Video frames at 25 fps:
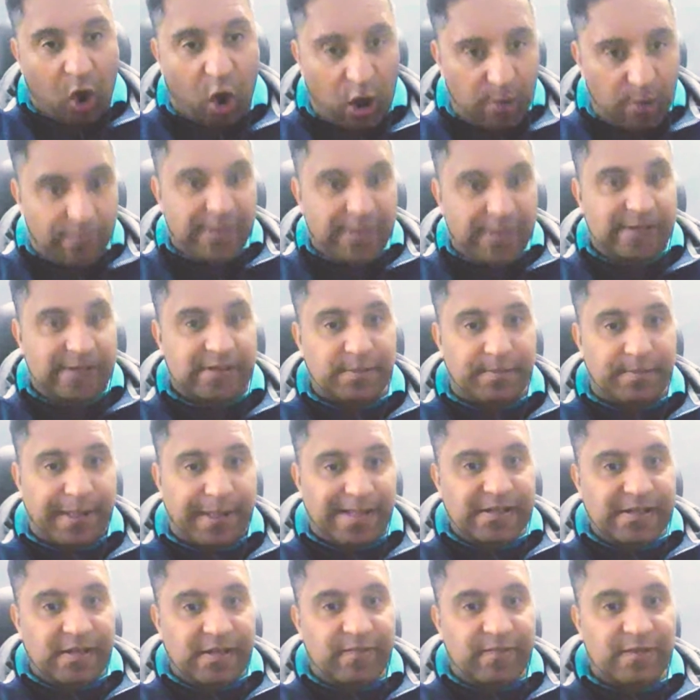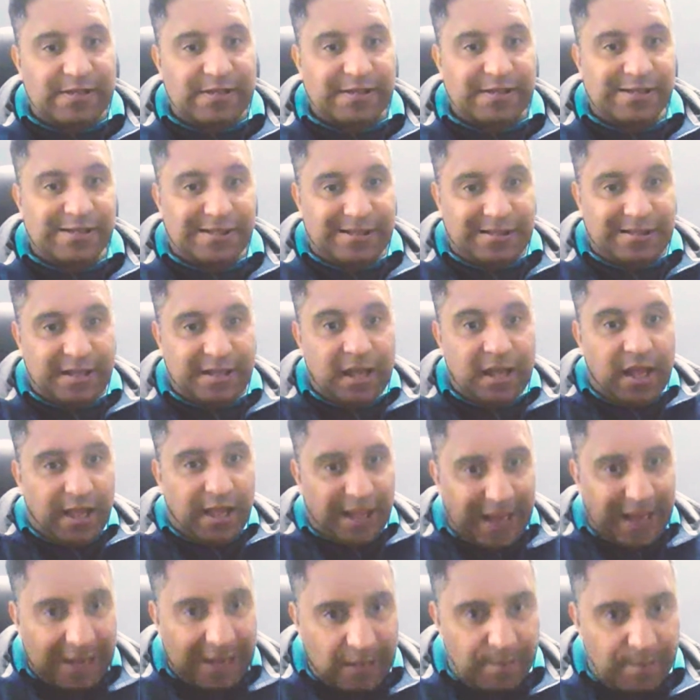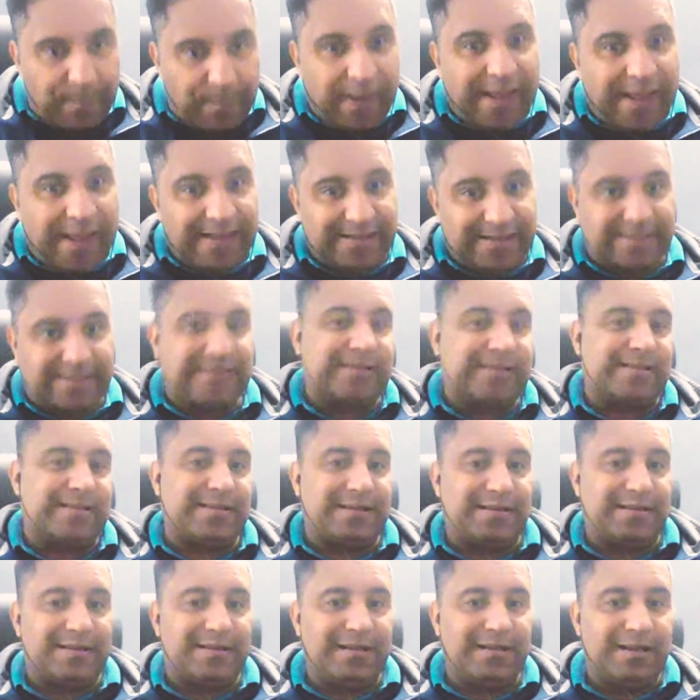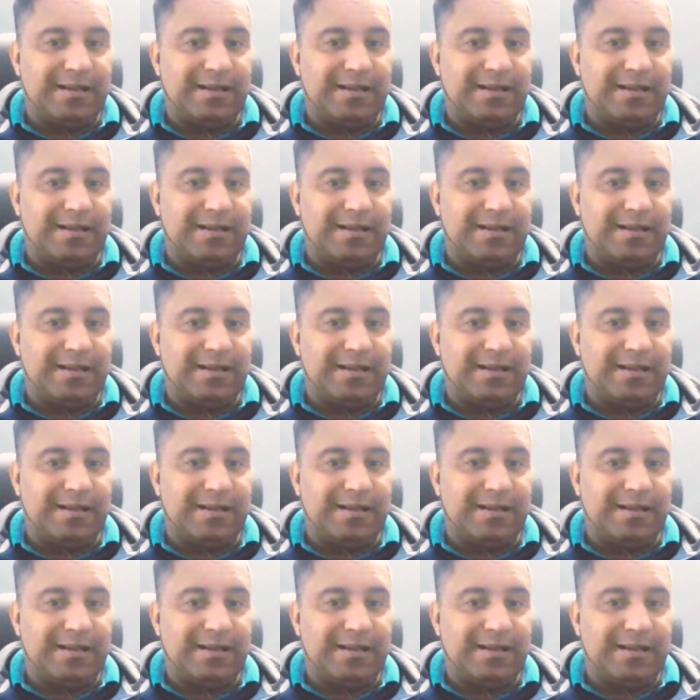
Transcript: all bells and whistles in place